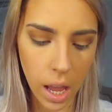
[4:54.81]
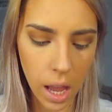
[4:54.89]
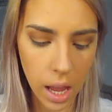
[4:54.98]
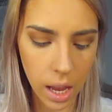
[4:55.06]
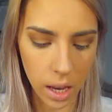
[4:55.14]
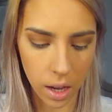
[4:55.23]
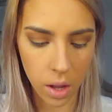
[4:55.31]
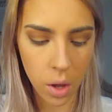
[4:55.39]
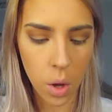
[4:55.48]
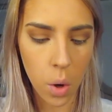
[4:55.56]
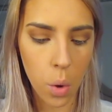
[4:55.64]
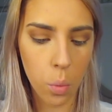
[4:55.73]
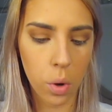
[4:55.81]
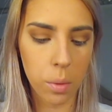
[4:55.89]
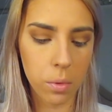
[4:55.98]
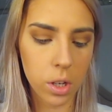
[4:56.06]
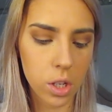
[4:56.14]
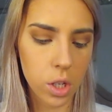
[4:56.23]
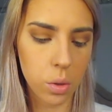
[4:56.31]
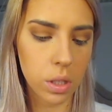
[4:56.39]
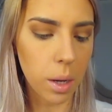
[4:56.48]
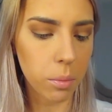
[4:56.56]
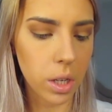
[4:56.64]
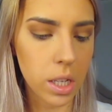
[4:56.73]
And what I'm going to do
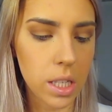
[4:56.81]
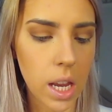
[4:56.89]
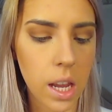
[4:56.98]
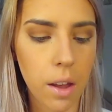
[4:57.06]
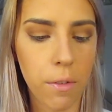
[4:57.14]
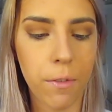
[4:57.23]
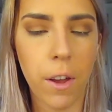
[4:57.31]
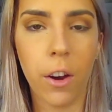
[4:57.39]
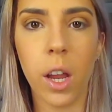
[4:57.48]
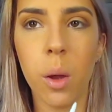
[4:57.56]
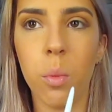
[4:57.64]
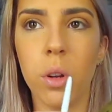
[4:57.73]
is I'm going to take Fairy,